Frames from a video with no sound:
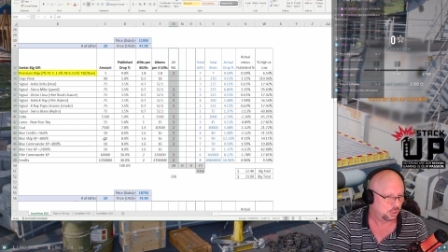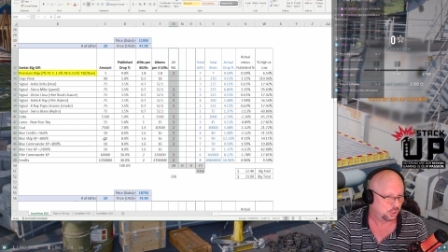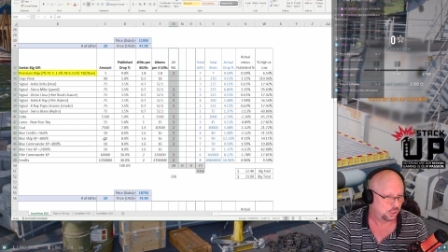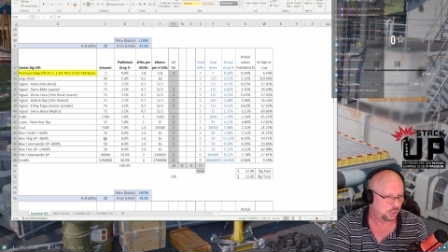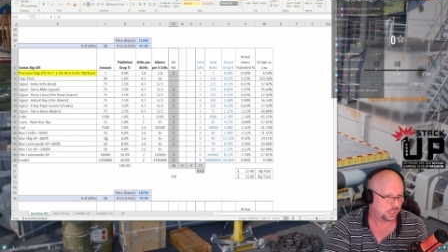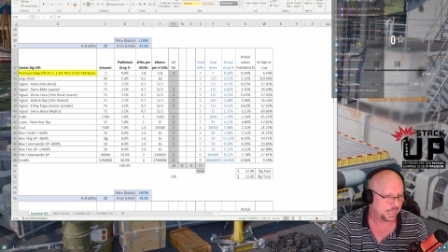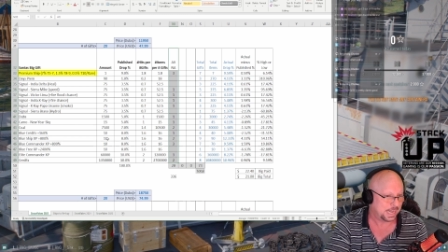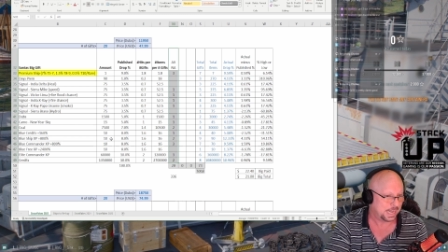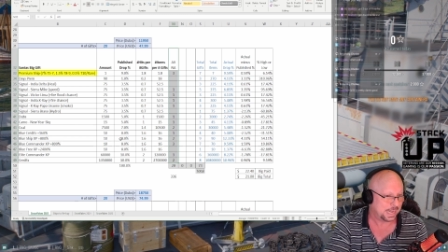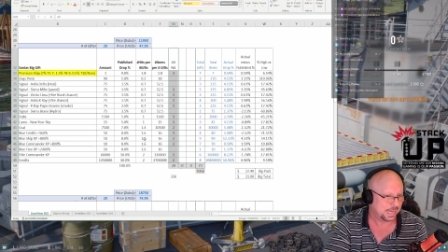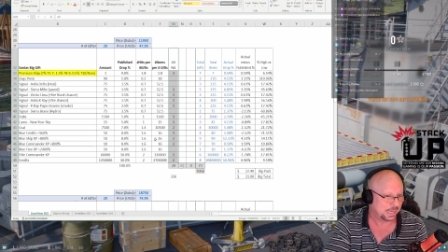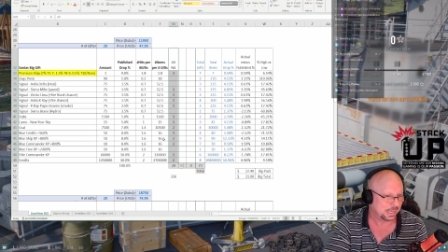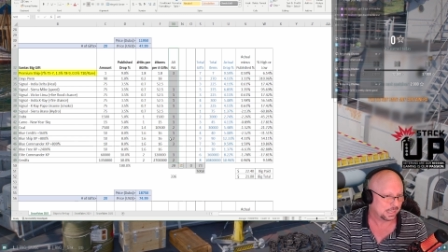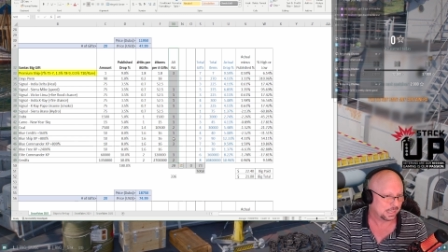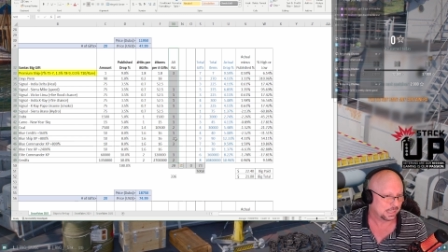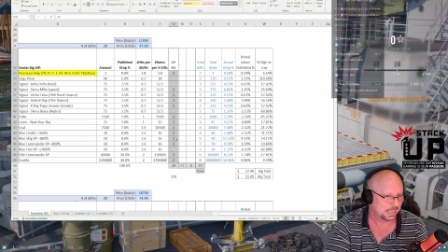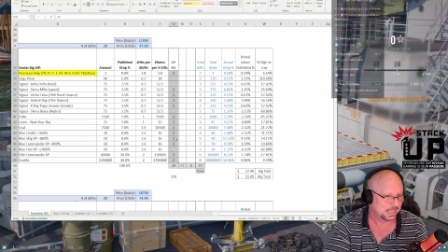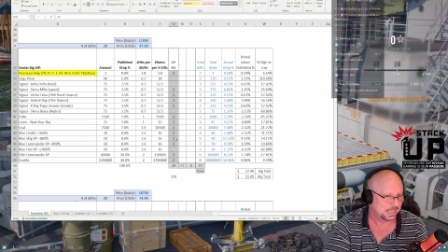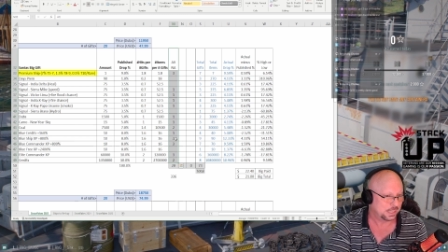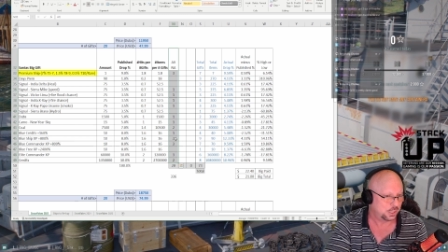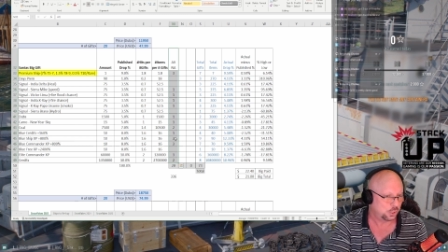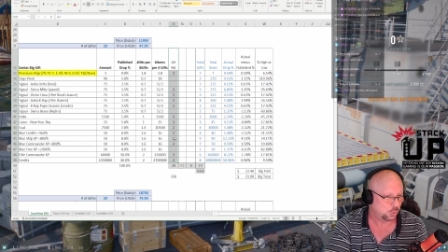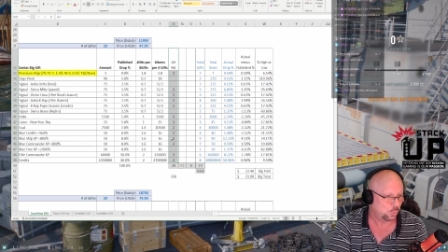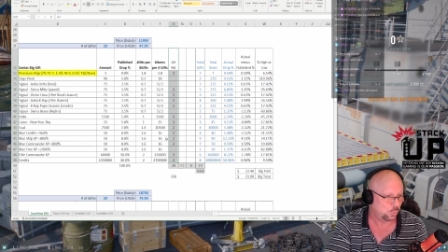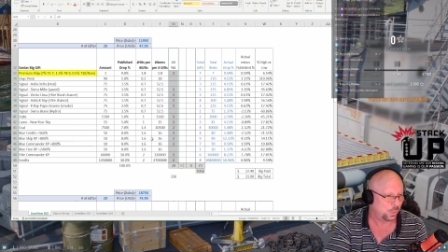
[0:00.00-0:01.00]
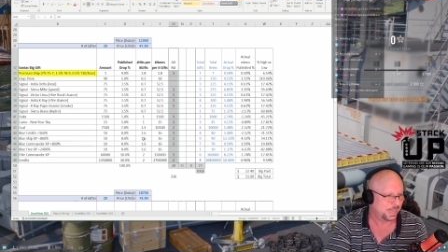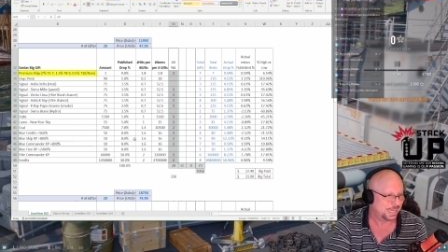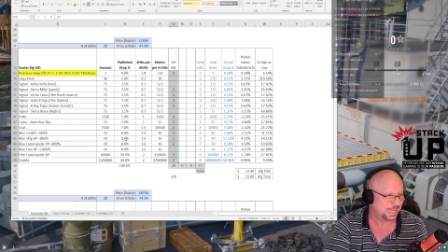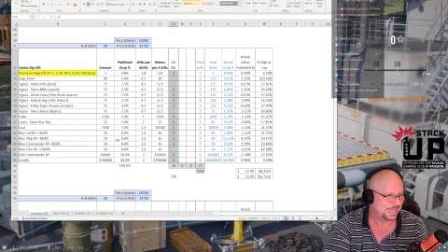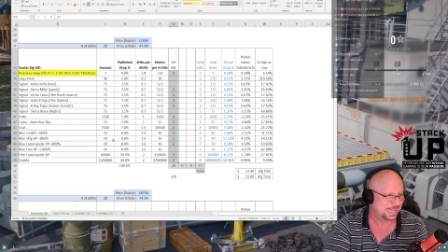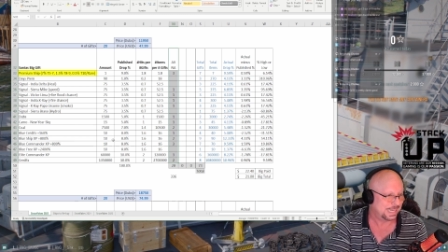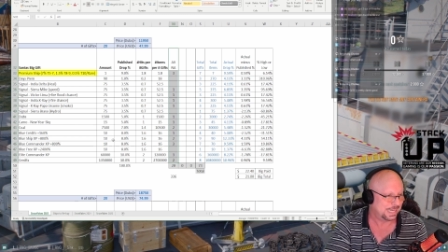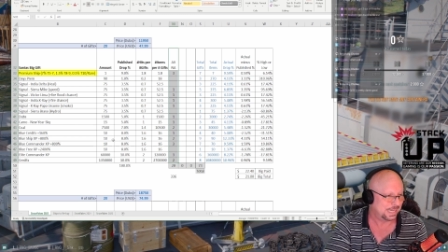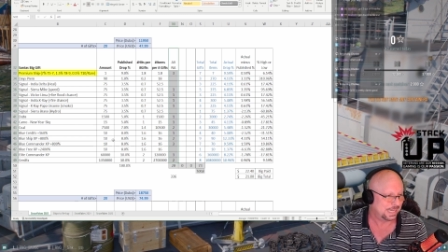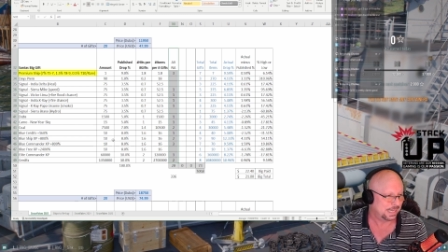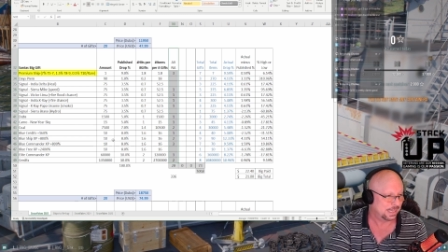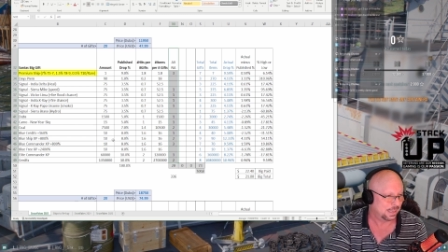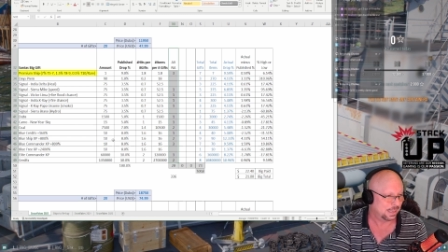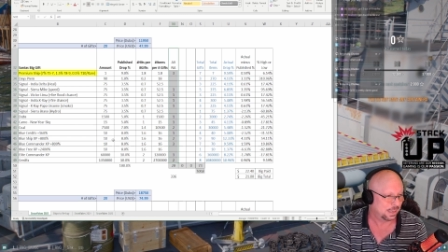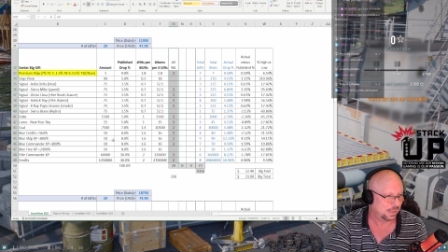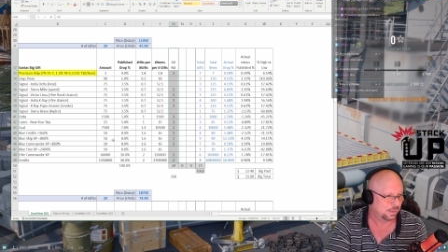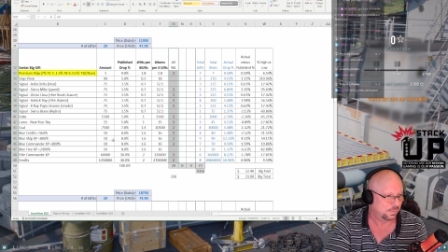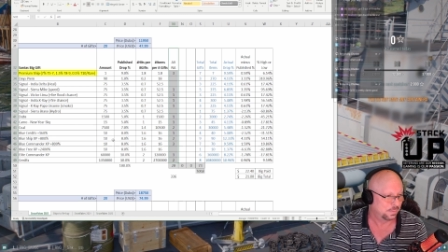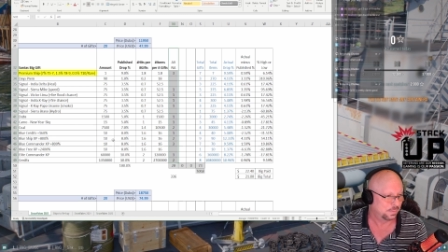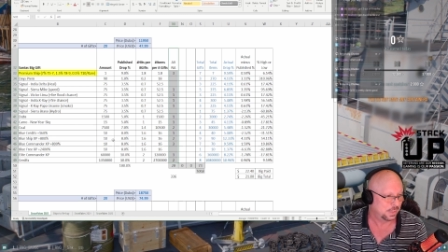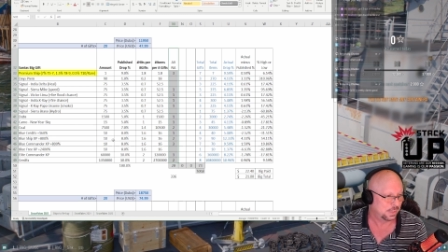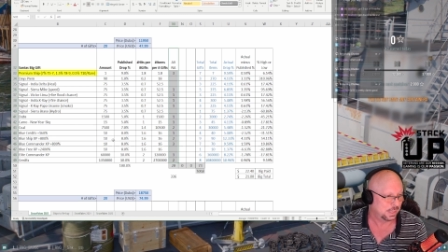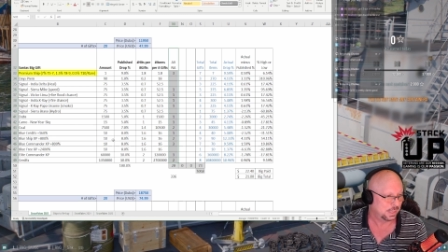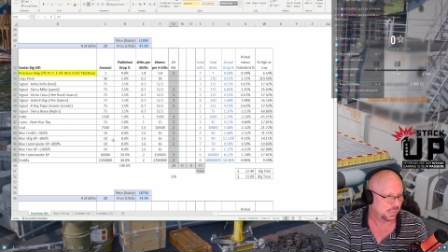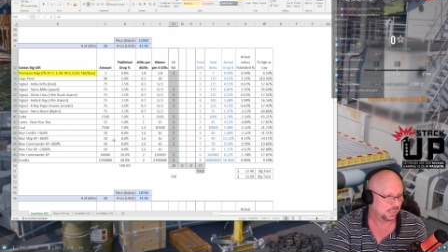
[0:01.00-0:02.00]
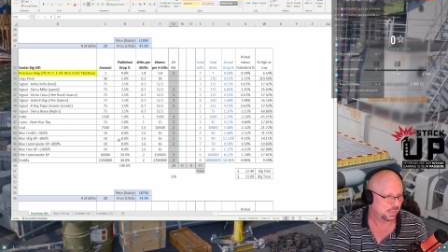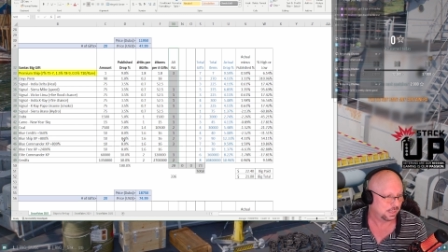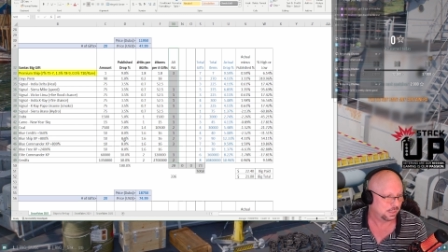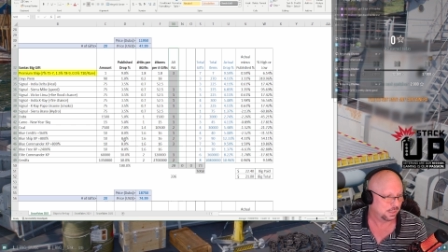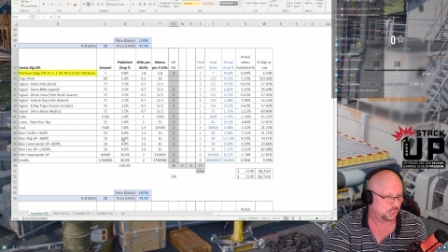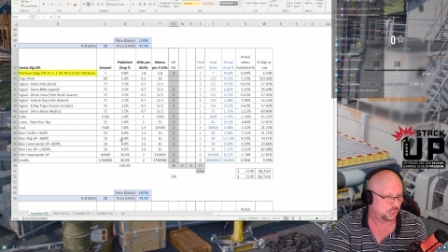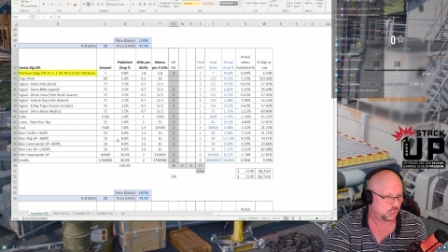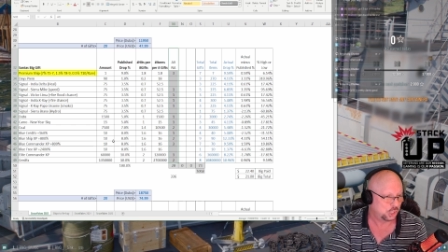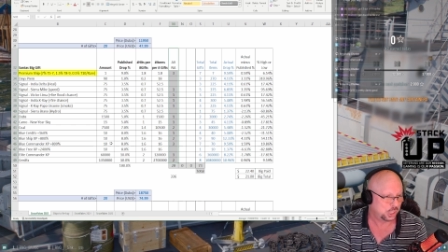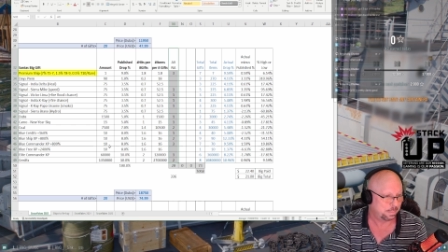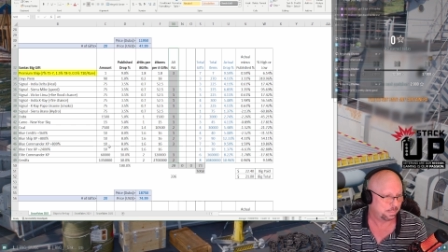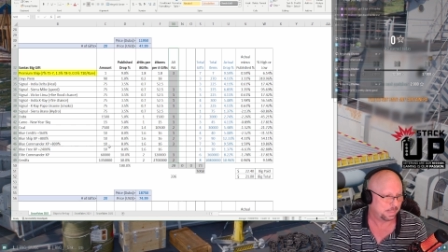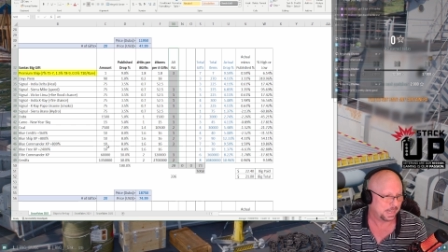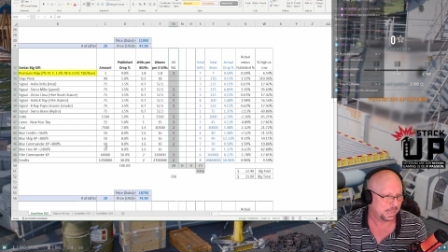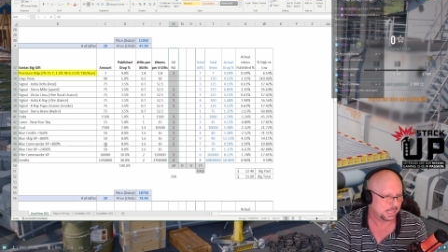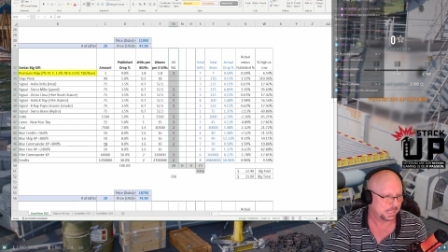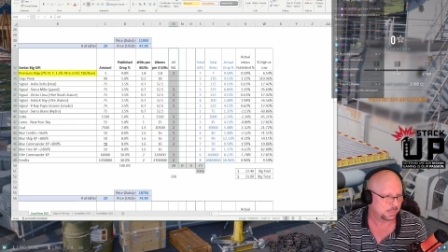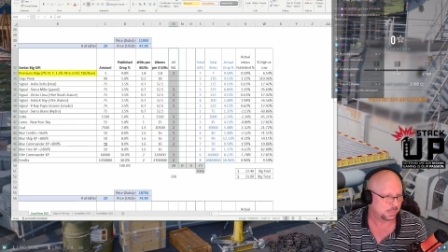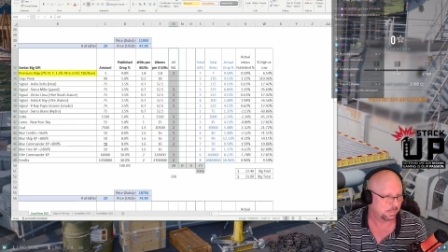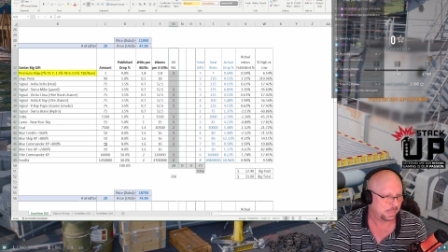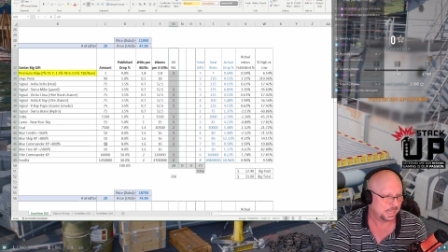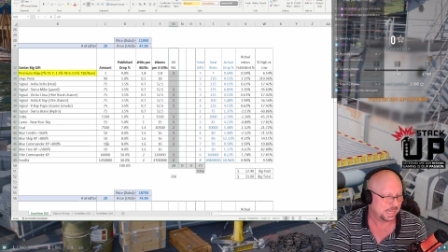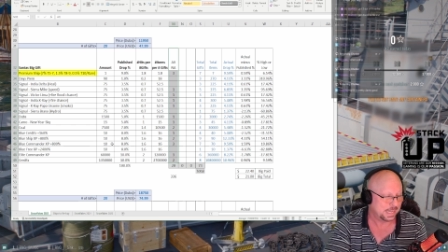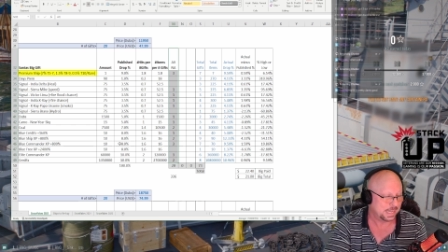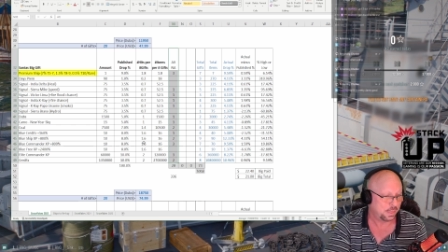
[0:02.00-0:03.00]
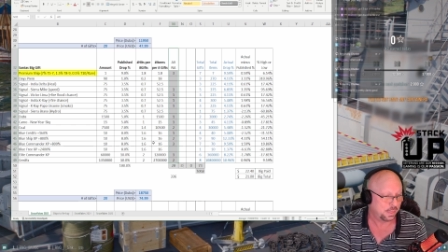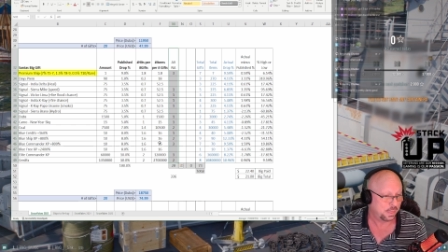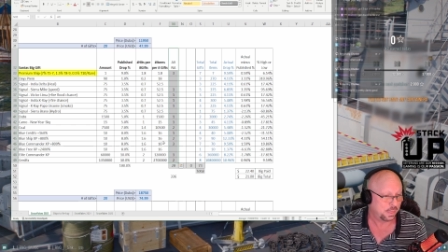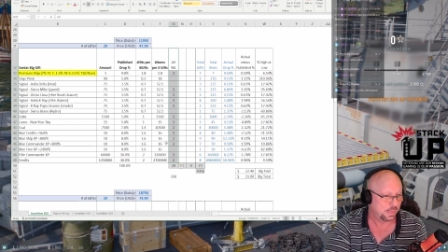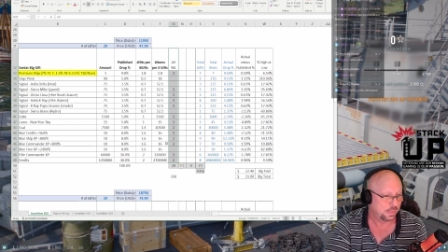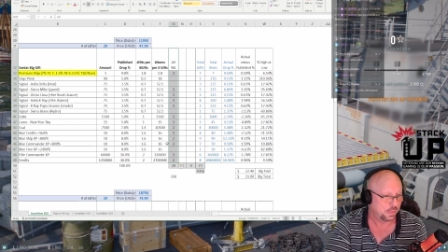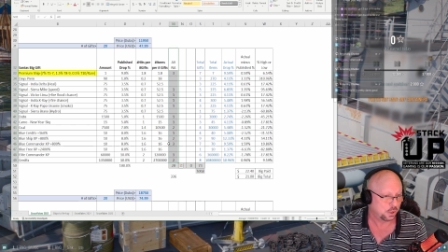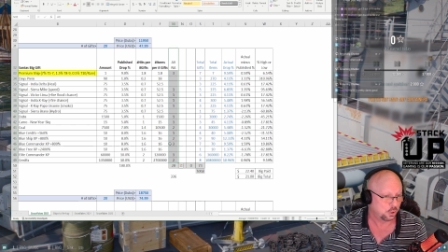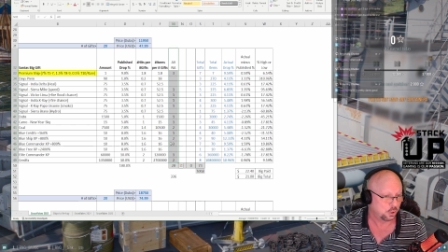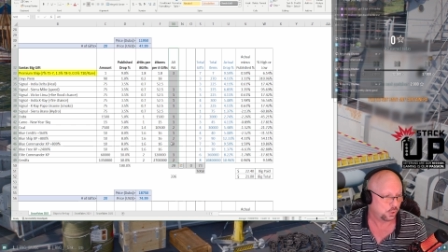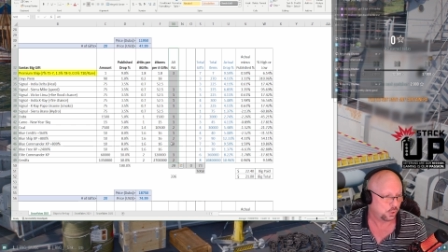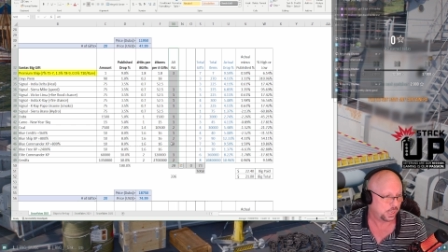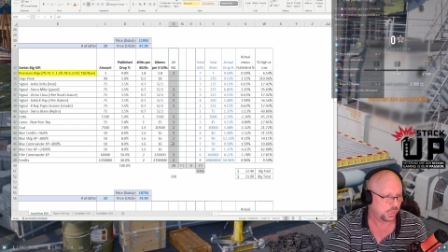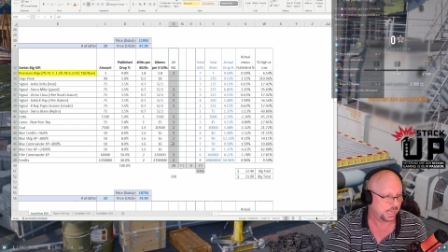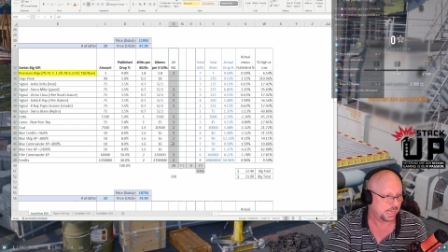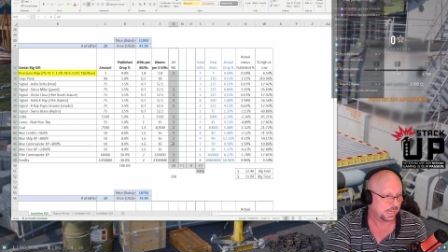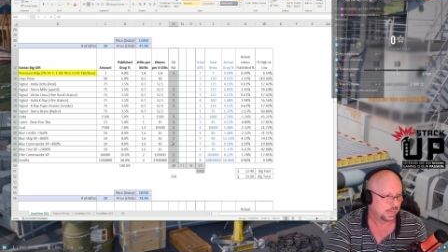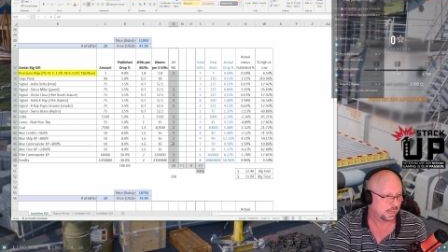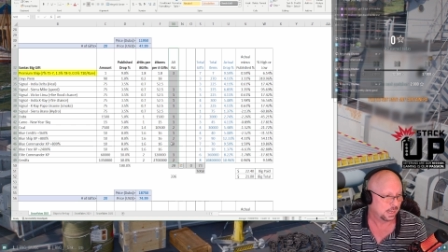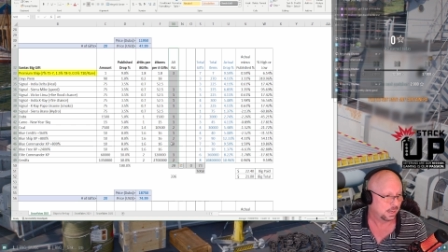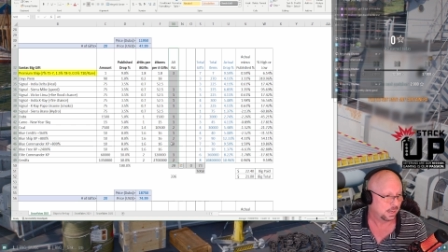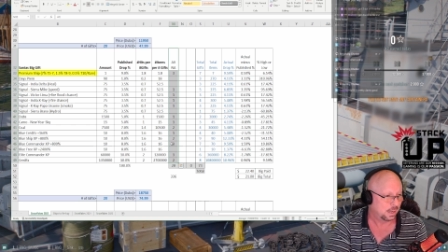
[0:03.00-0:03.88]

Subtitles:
technically 20 of the ship XP and 30